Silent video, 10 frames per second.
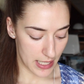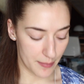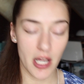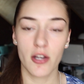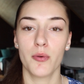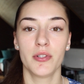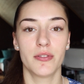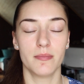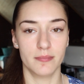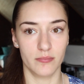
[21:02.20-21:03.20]
I'm not
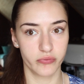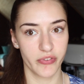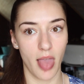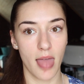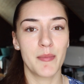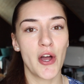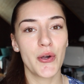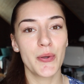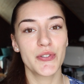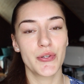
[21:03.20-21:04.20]

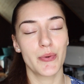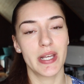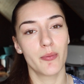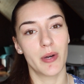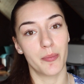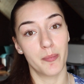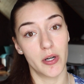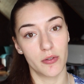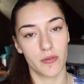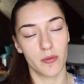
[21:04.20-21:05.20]
going to read what
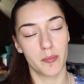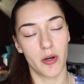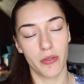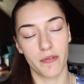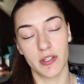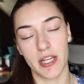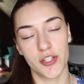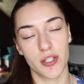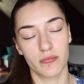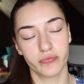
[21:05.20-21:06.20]
both
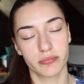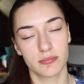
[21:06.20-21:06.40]
foundation.